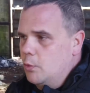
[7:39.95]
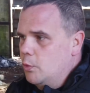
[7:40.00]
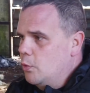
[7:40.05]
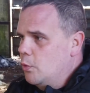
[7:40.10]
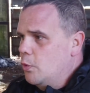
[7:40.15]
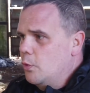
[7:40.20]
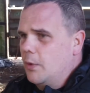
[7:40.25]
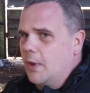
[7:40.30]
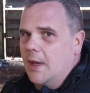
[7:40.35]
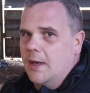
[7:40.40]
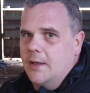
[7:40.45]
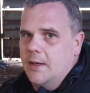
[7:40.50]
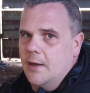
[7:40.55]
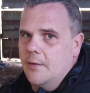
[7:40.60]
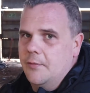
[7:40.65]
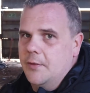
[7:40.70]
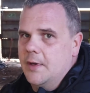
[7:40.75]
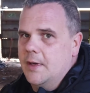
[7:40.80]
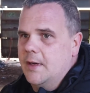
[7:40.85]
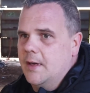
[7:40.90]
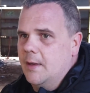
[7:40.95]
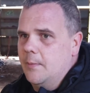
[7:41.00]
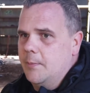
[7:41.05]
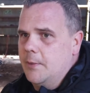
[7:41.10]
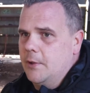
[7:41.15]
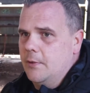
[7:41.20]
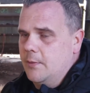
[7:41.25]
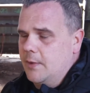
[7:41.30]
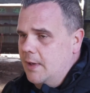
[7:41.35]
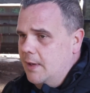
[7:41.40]
all that governing
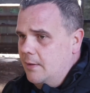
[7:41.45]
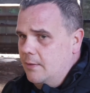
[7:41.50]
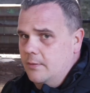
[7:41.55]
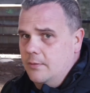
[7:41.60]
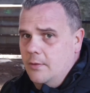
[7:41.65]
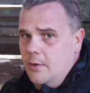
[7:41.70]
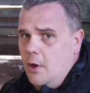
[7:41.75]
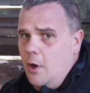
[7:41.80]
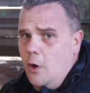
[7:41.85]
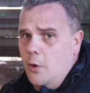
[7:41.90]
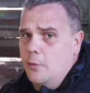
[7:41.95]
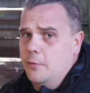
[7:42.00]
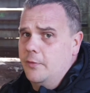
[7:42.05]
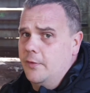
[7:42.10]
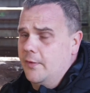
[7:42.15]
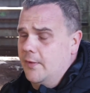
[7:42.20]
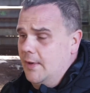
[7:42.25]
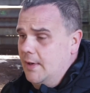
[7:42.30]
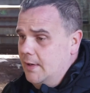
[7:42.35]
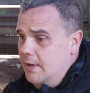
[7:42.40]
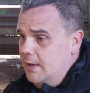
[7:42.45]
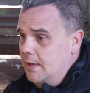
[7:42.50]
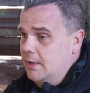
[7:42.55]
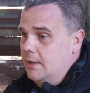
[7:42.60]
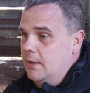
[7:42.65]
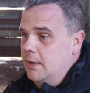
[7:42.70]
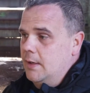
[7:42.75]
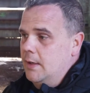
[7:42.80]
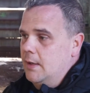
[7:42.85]
that whole facility.